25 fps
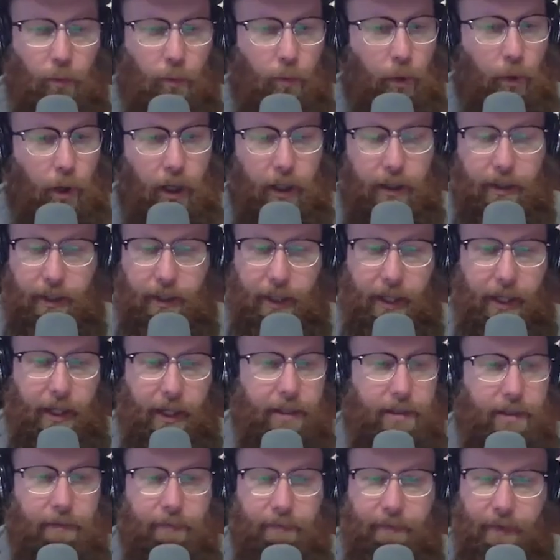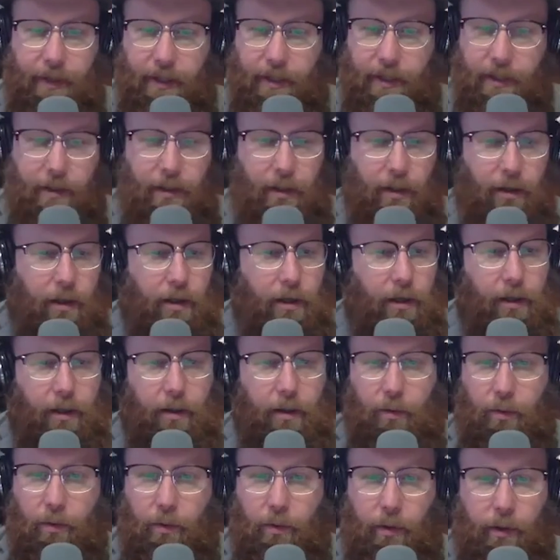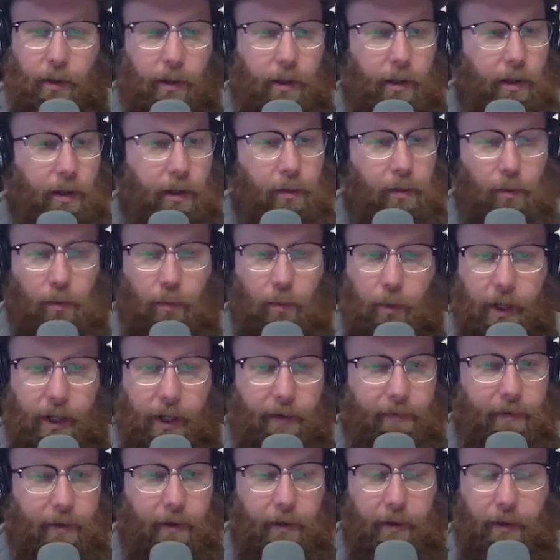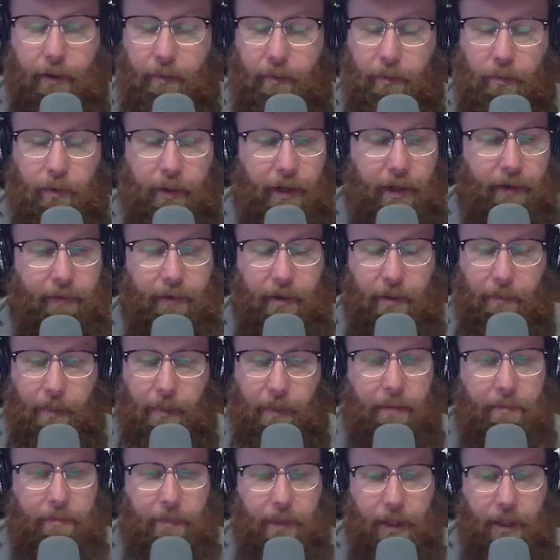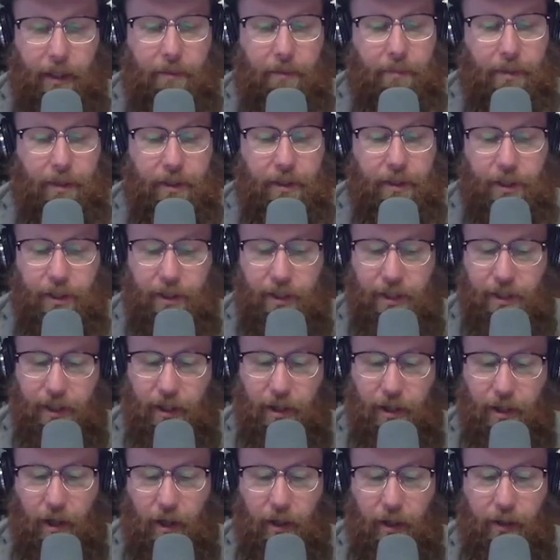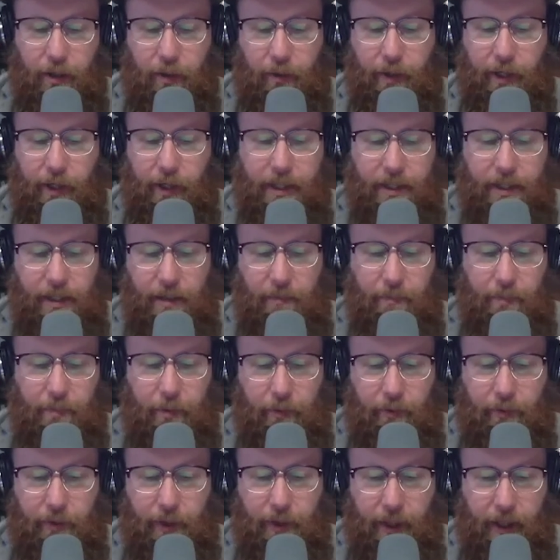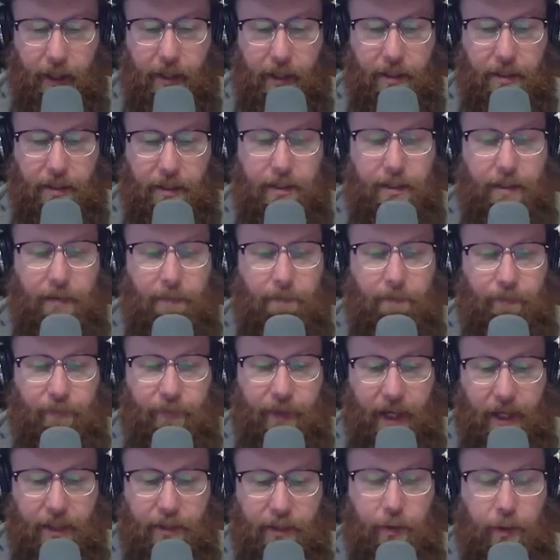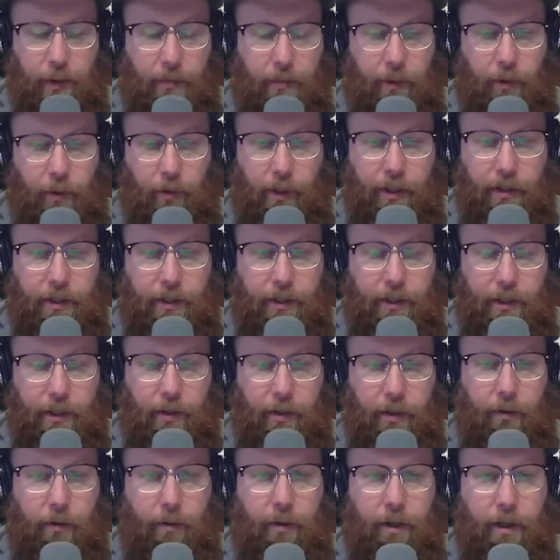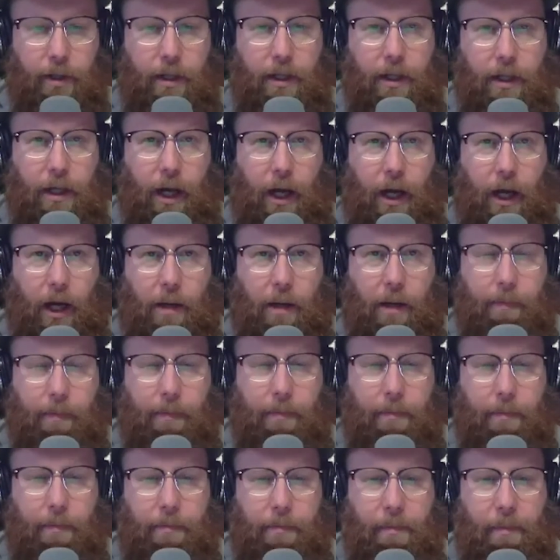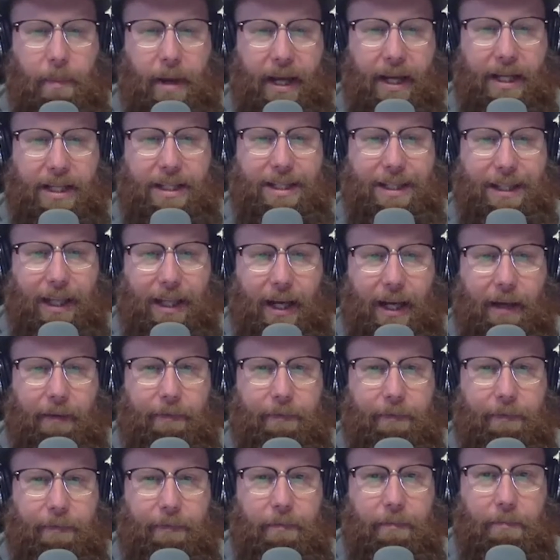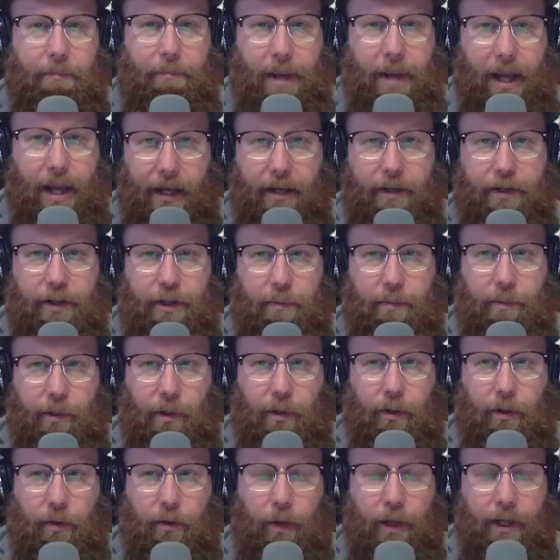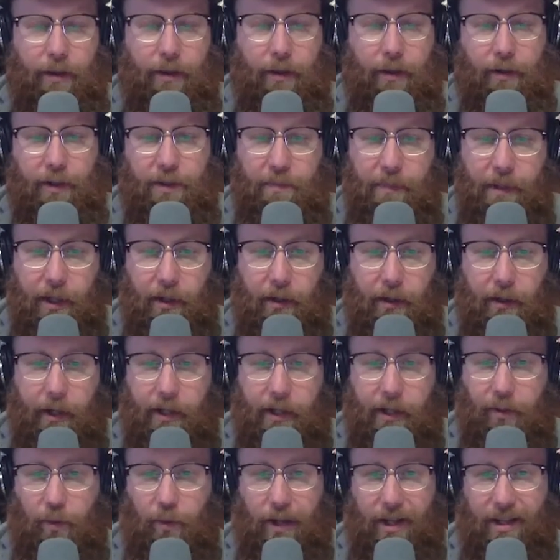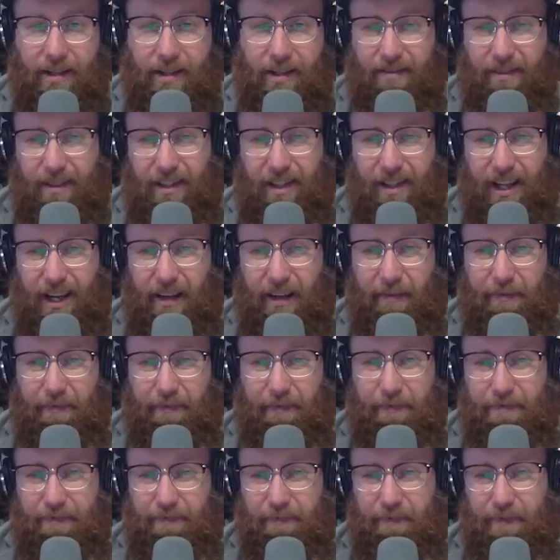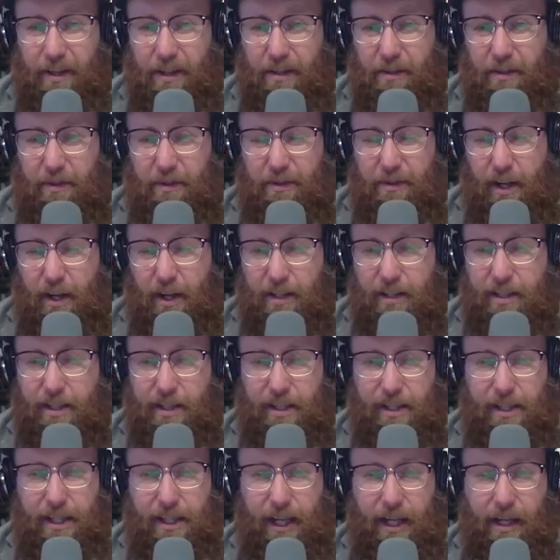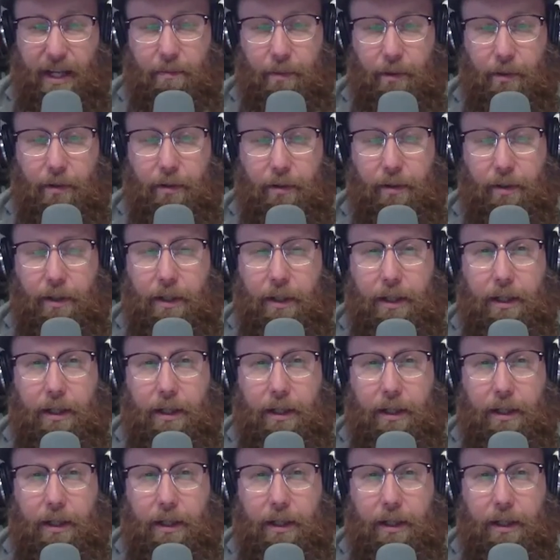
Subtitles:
walk the kids and feed the dog, or whatever it might be, but just concrete, simple things. That's what I'm going to do. Makes life manageable in those periods when life feels unsustainable.